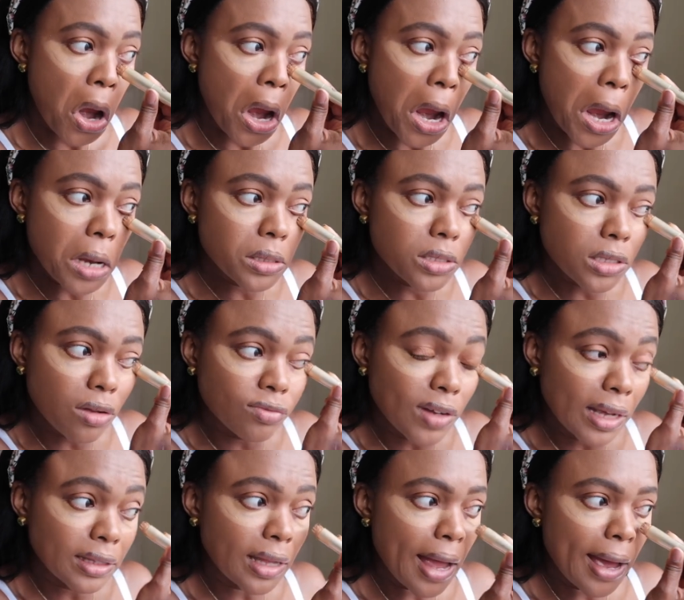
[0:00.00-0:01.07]
and stuff
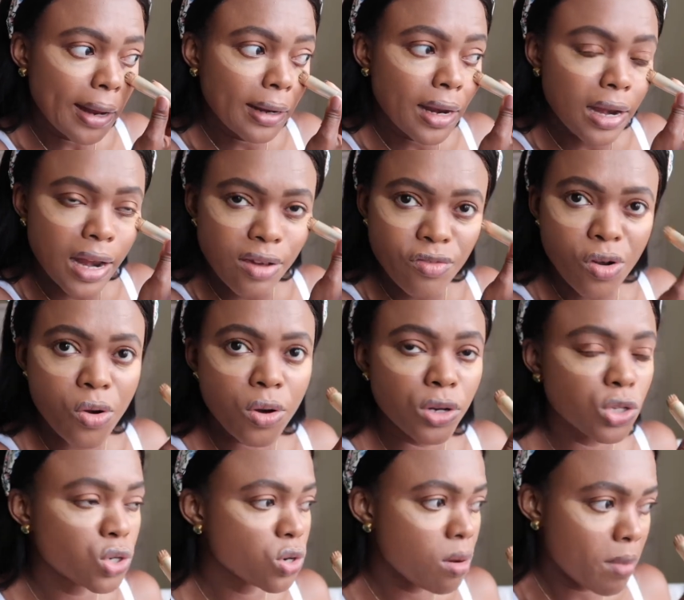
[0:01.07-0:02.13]
like that, they're never
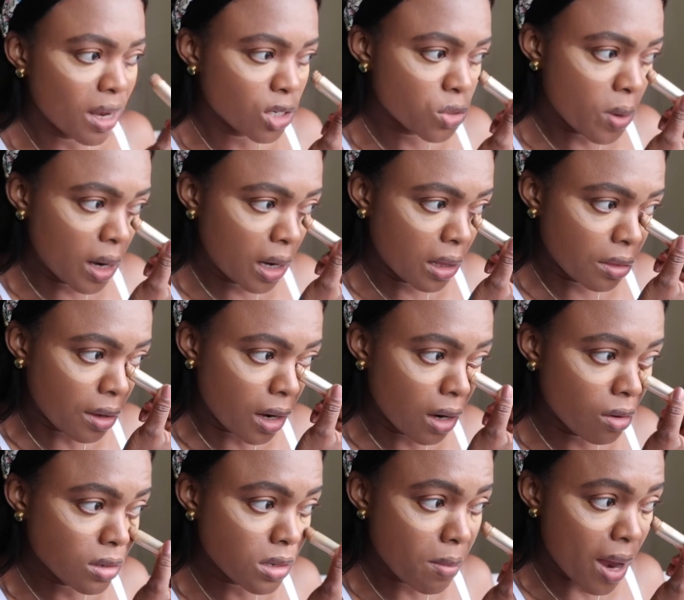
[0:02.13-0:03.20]
going to amount to anything. It
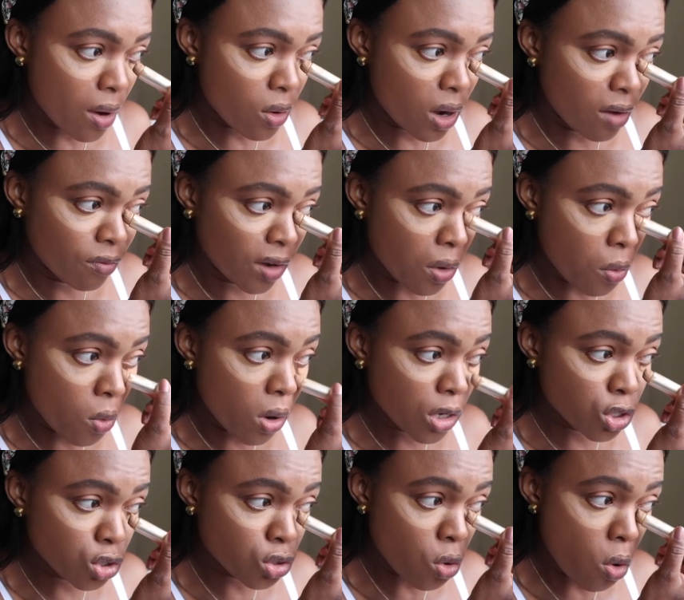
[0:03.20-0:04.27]
doesn't matter if they work
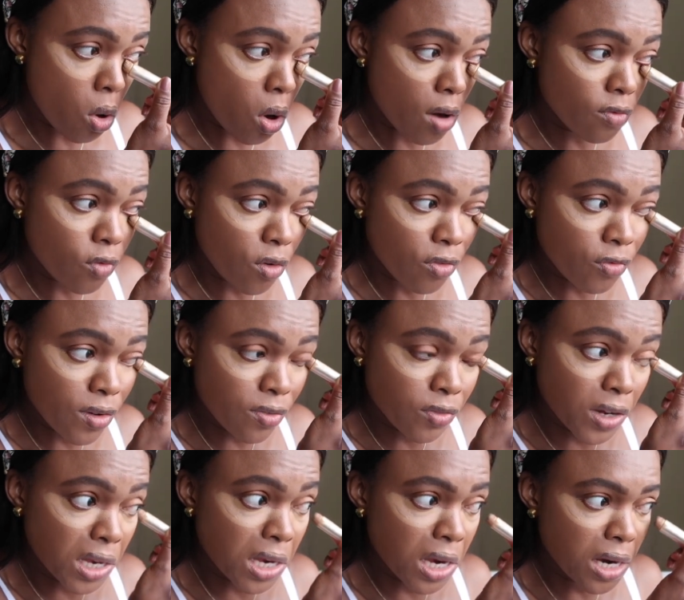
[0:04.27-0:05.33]
so hard for
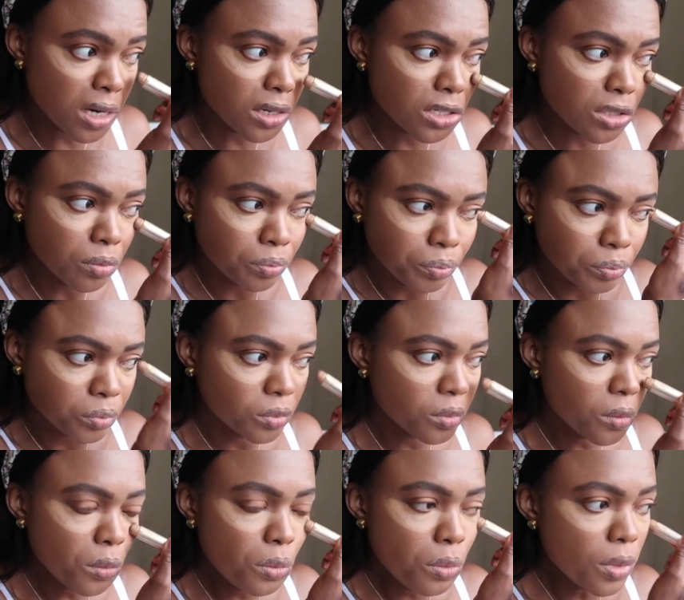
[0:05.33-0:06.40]
50 years.
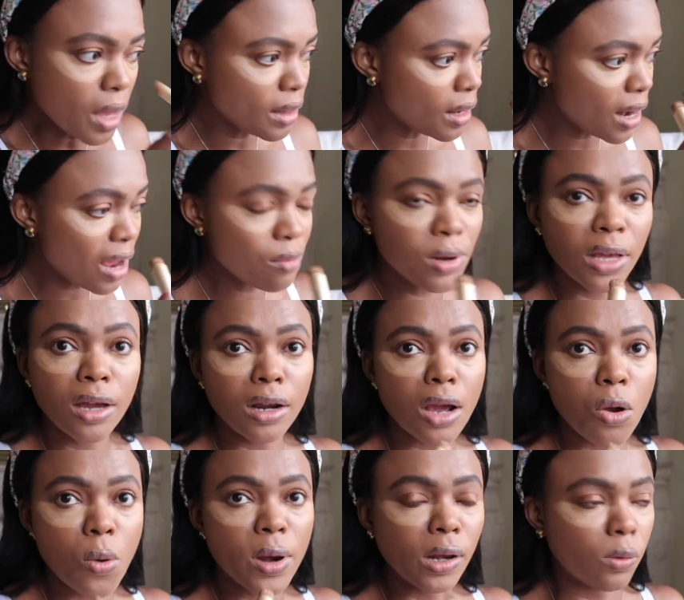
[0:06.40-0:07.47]
They're not really gonna
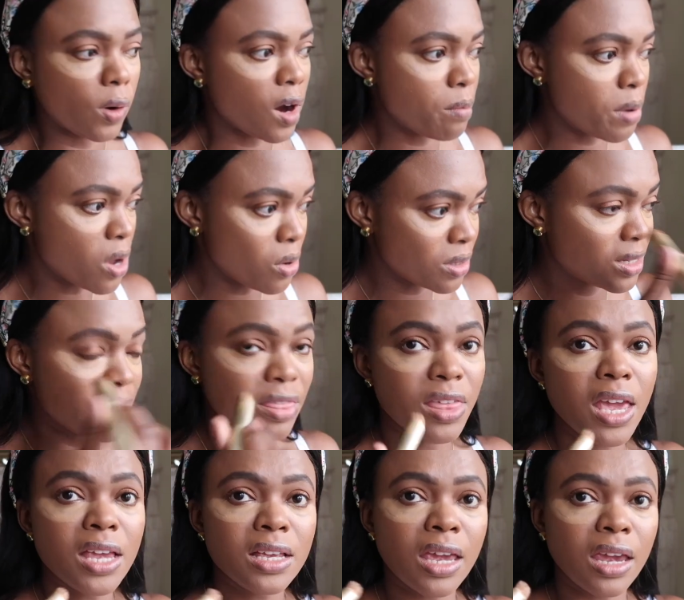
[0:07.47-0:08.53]
go anywhere because their
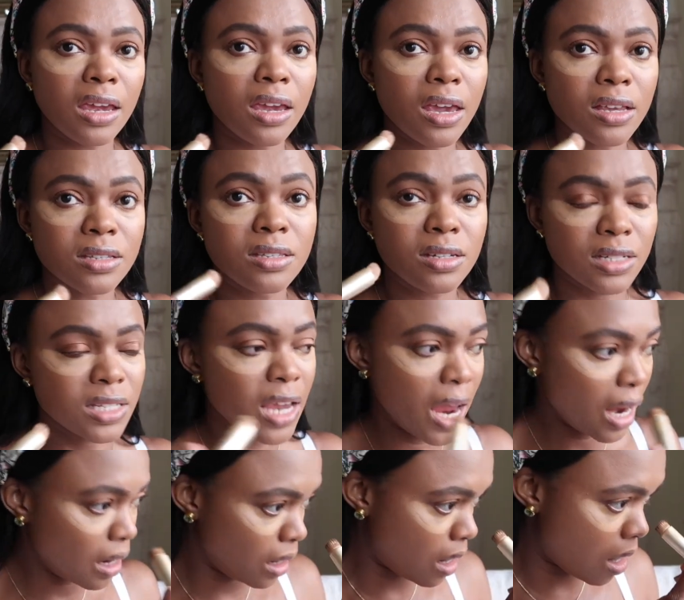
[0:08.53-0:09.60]
thinking is
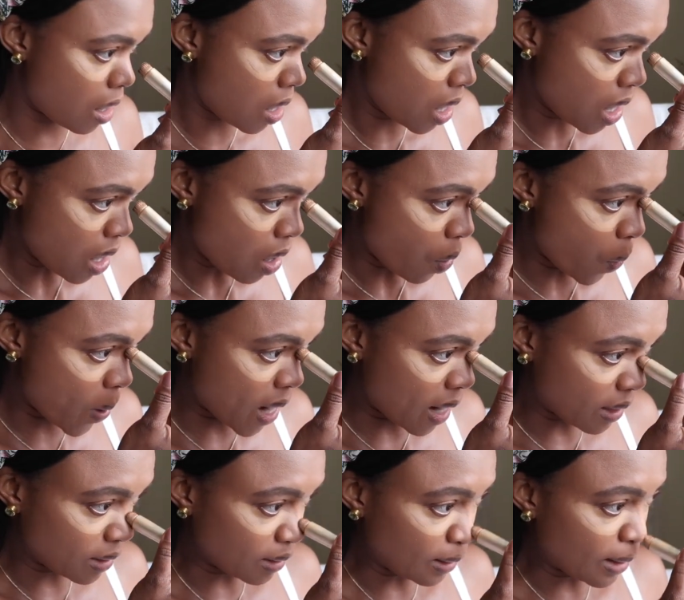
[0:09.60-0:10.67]
dictating
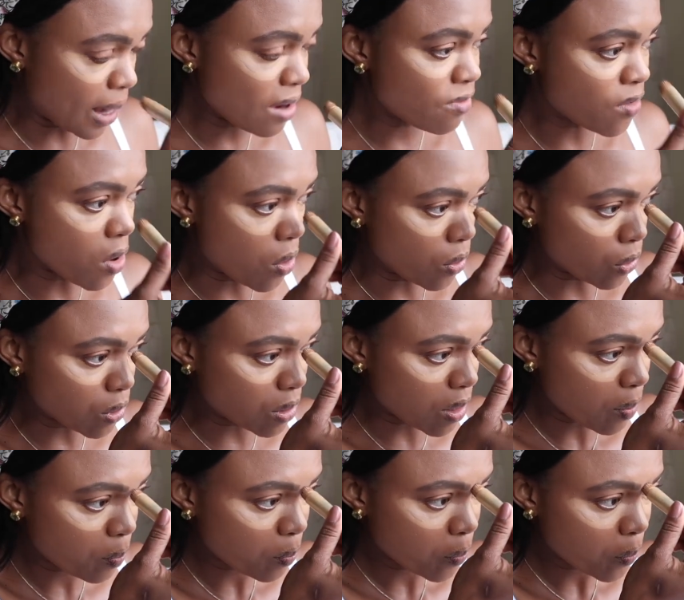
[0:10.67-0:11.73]
where their life goes,
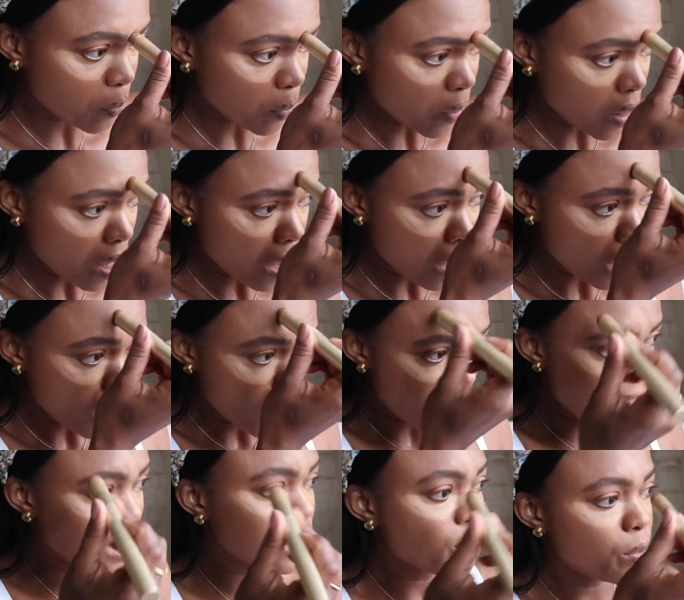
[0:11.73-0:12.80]

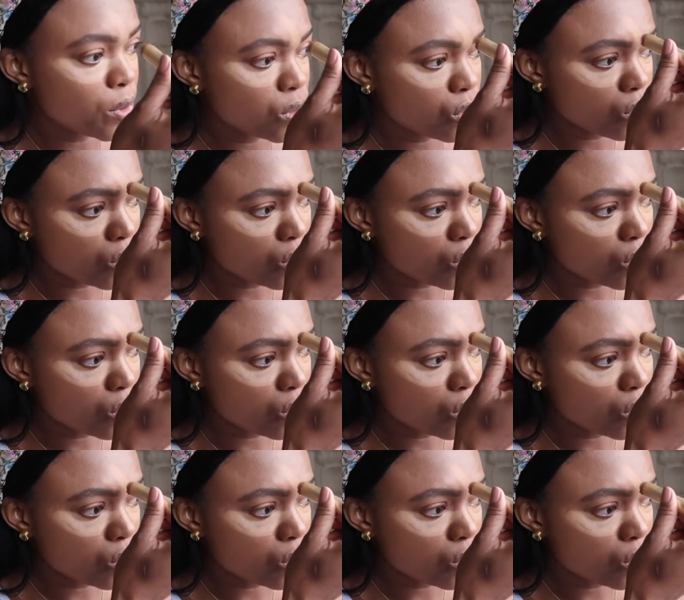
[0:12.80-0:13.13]
as opposed to